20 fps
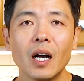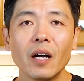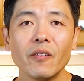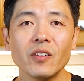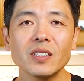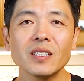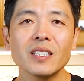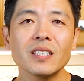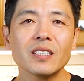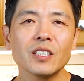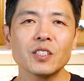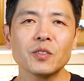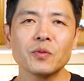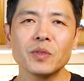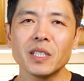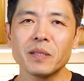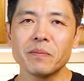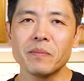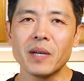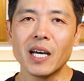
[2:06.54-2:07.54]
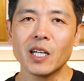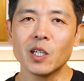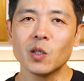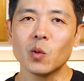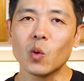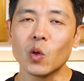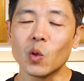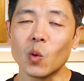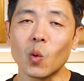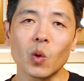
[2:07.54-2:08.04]
Obviously, it doesn't really matter
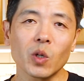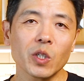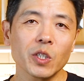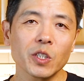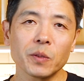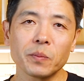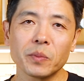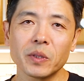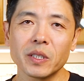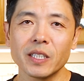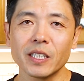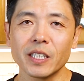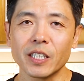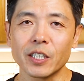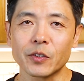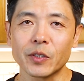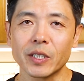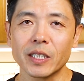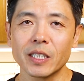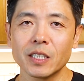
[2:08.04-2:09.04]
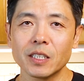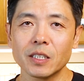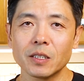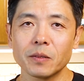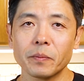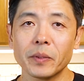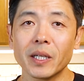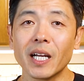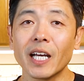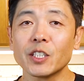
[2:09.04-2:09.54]
what order you put in the ingredients,
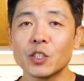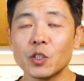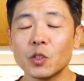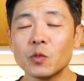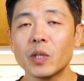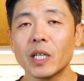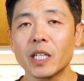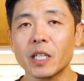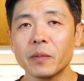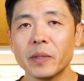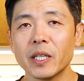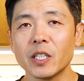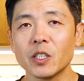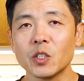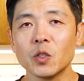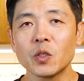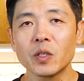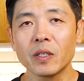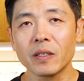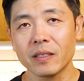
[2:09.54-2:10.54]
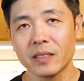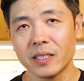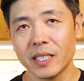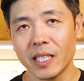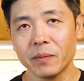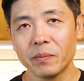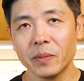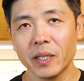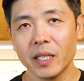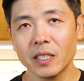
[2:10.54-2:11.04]
but I do recommend nuking the
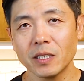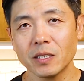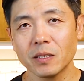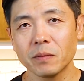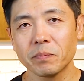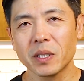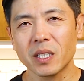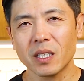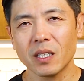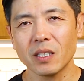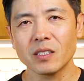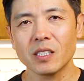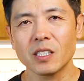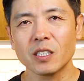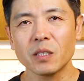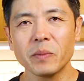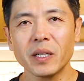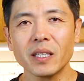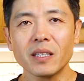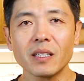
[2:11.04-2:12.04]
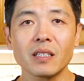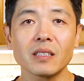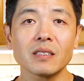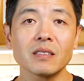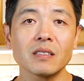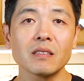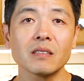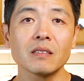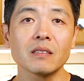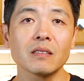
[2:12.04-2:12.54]
date paste because it'll make the
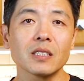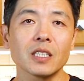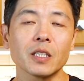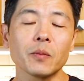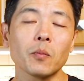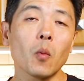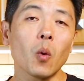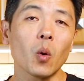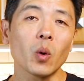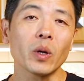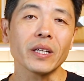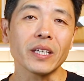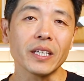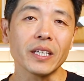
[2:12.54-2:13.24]
consistency more